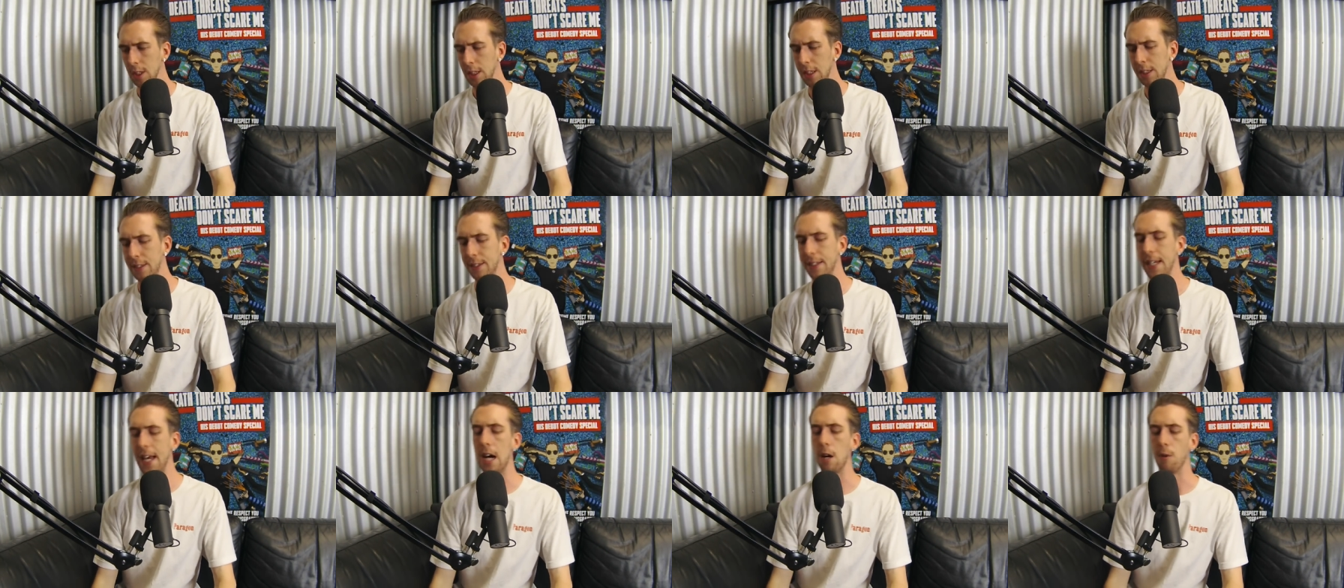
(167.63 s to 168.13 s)

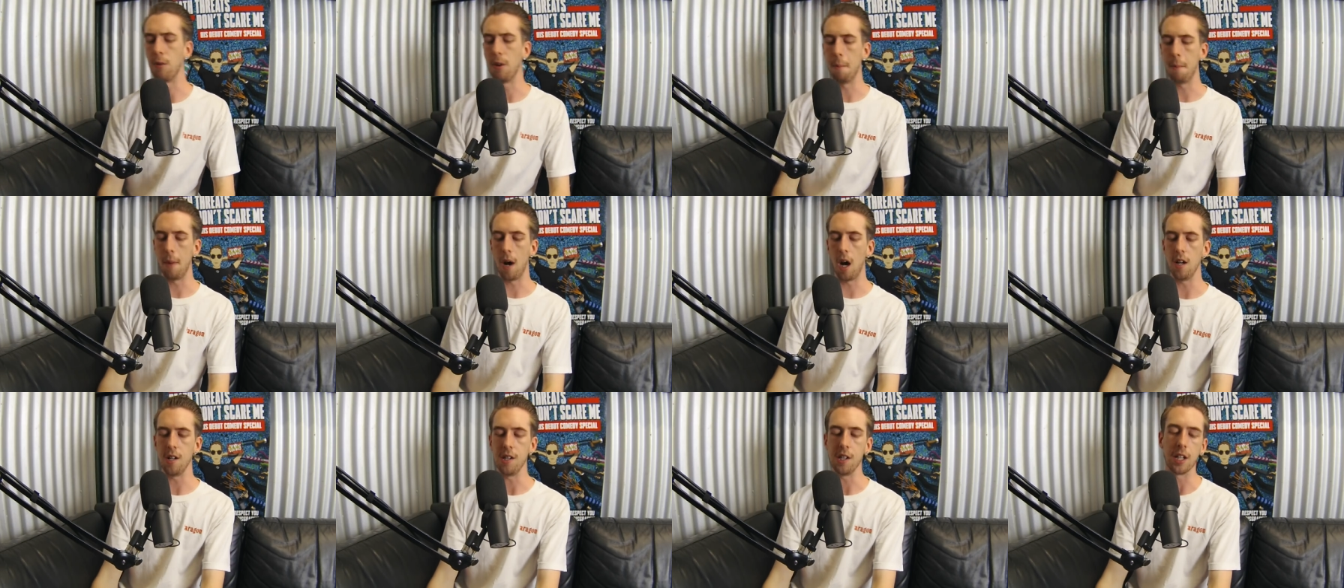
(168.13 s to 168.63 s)
this is our
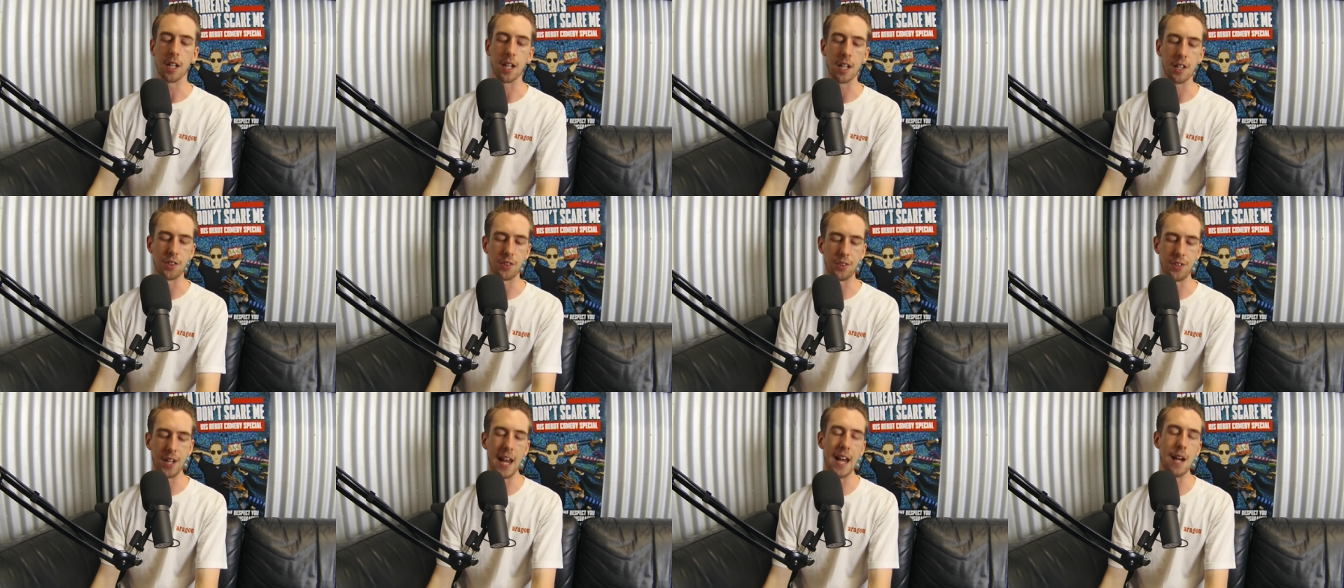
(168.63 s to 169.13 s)
remote. You gotta
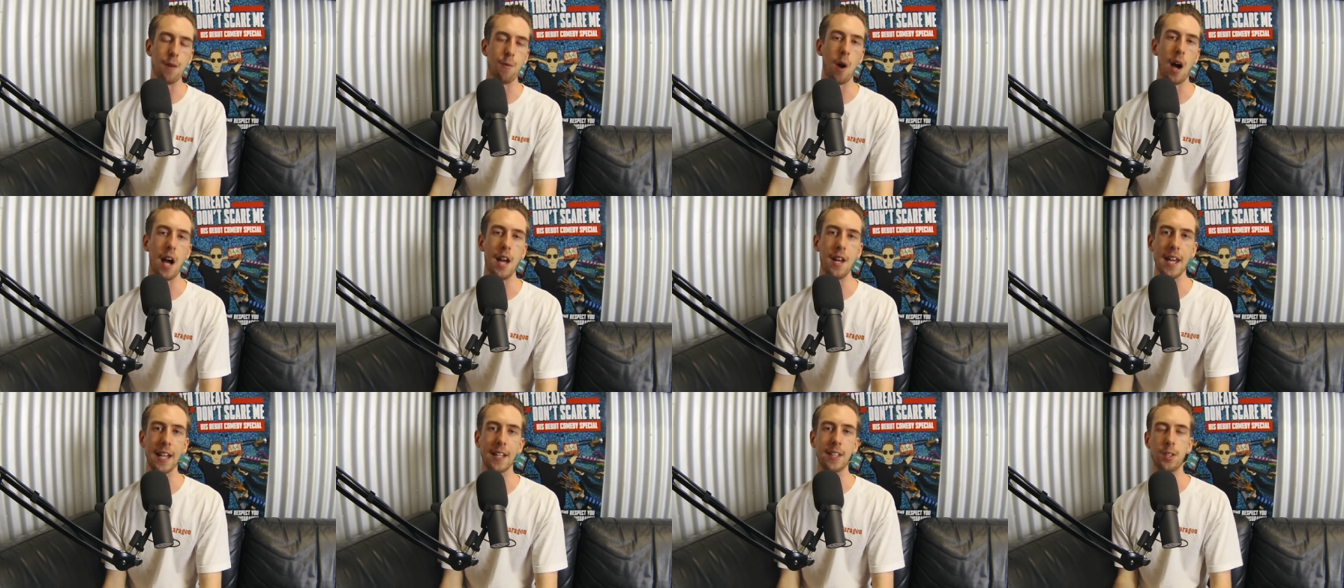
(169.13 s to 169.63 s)
stand
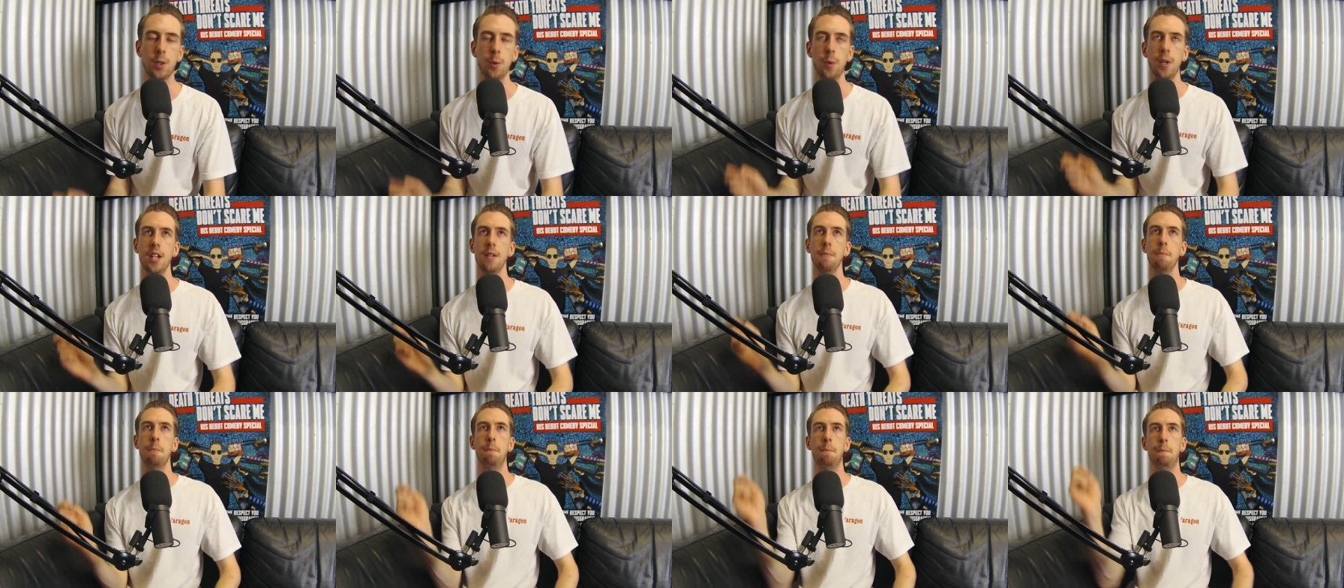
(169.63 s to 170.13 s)
right next to
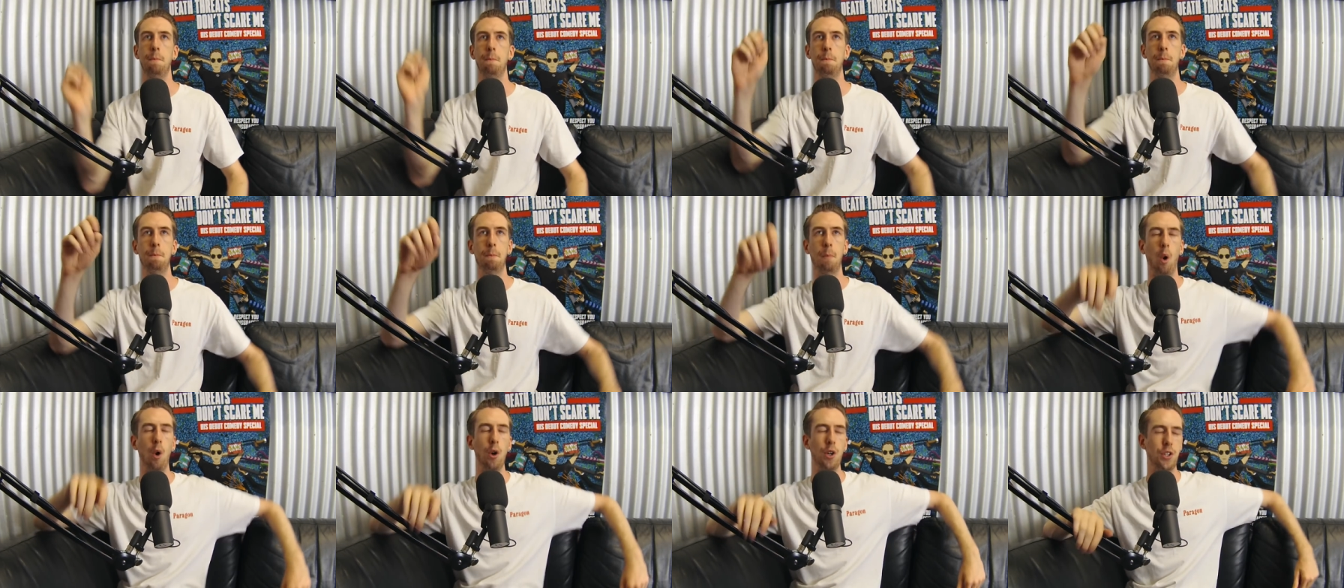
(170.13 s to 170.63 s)
it and
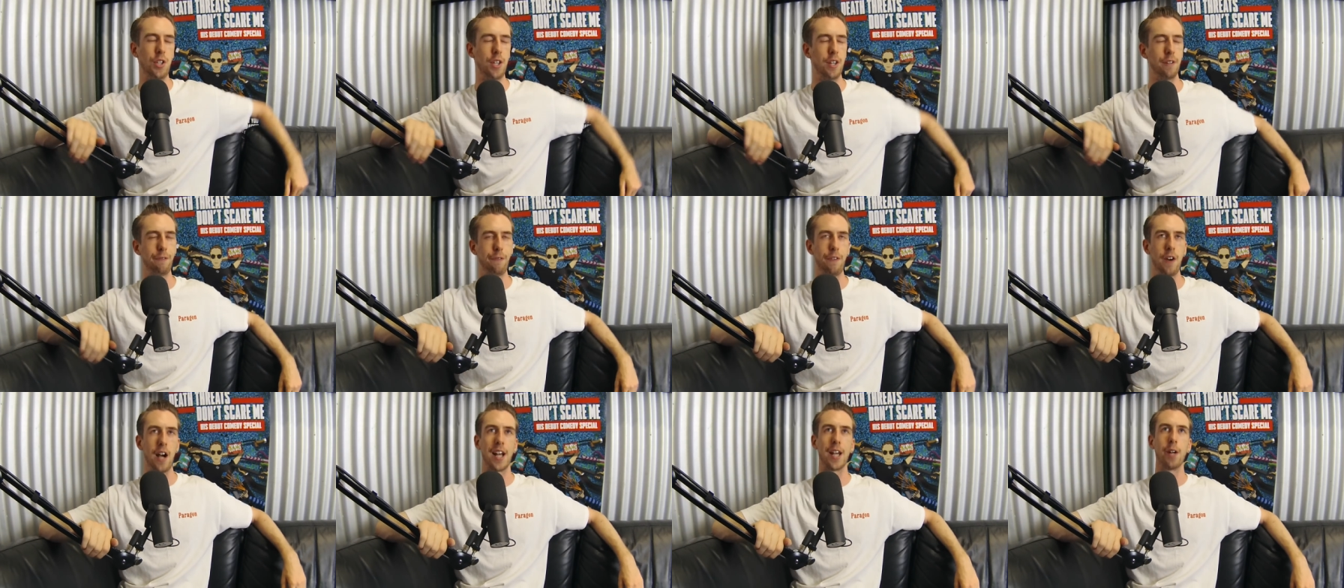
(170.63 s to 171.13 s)
push
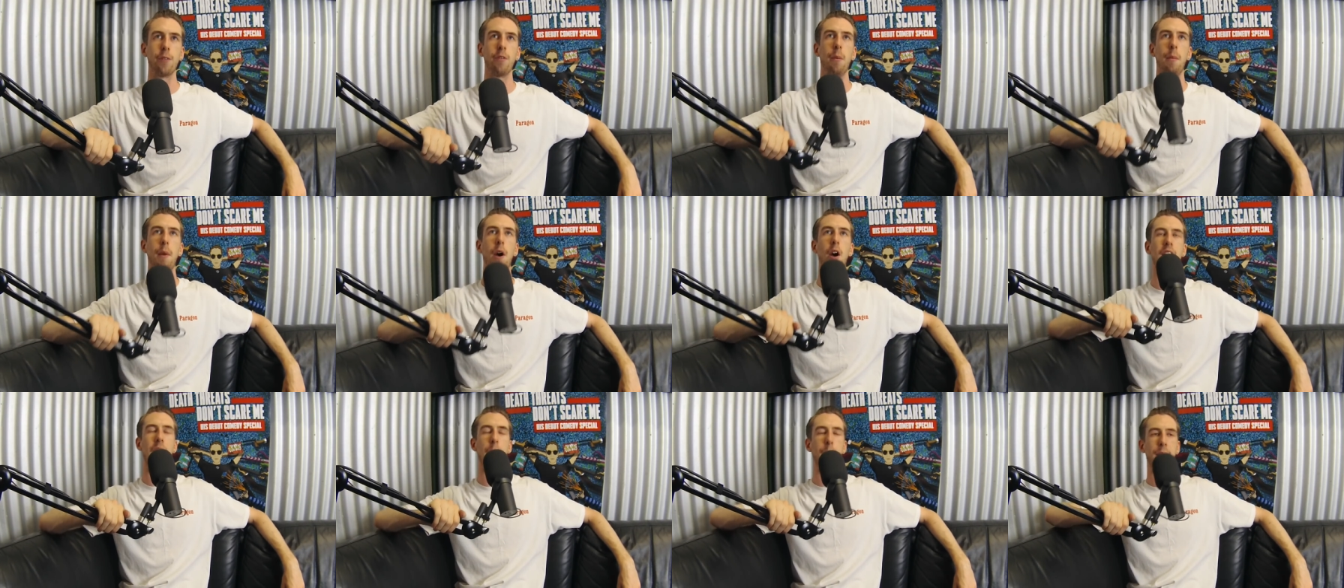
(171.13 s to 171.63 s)
the fucking
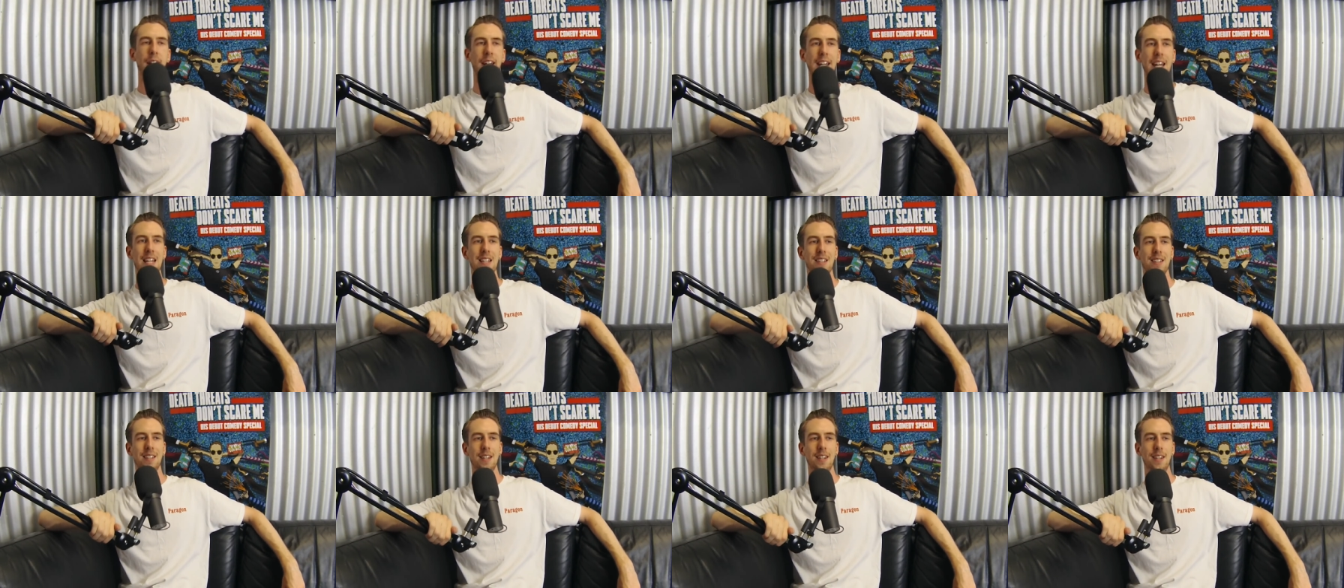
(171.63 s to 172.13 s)
remote up
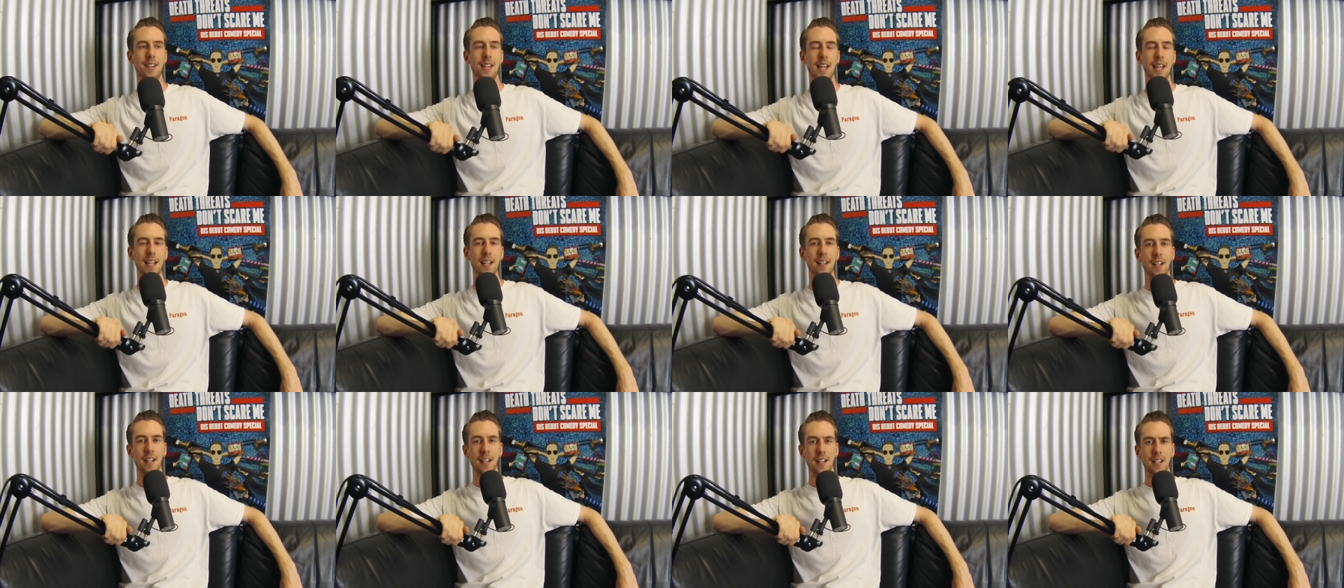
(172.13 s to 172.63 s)
against the
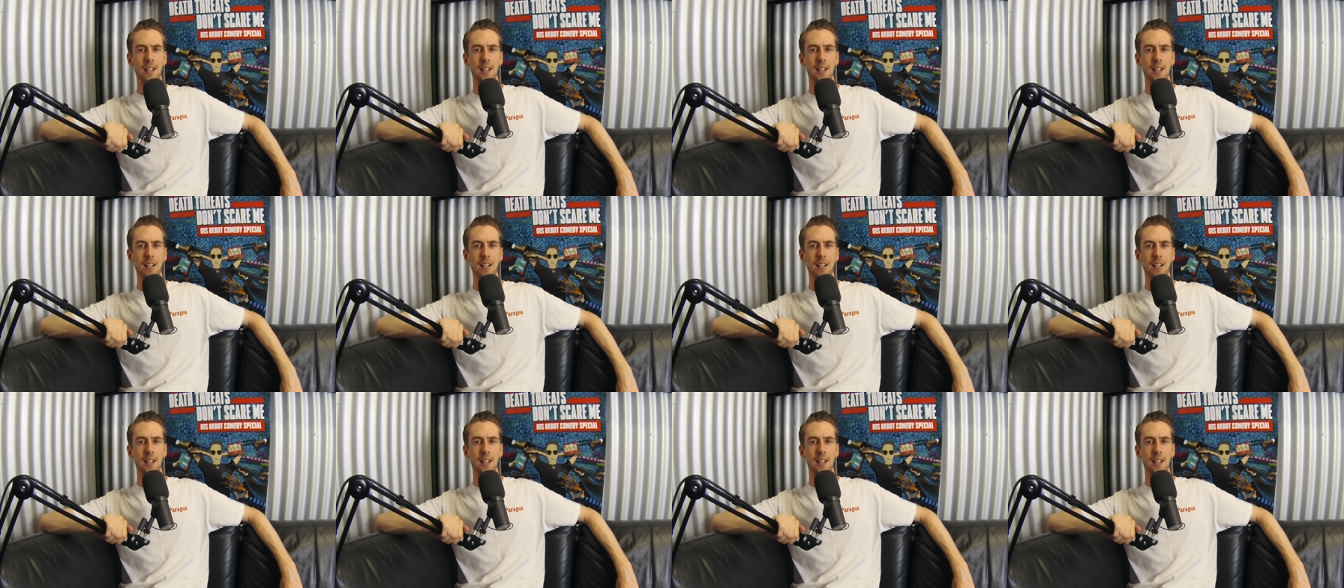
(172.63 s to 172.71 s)
thing.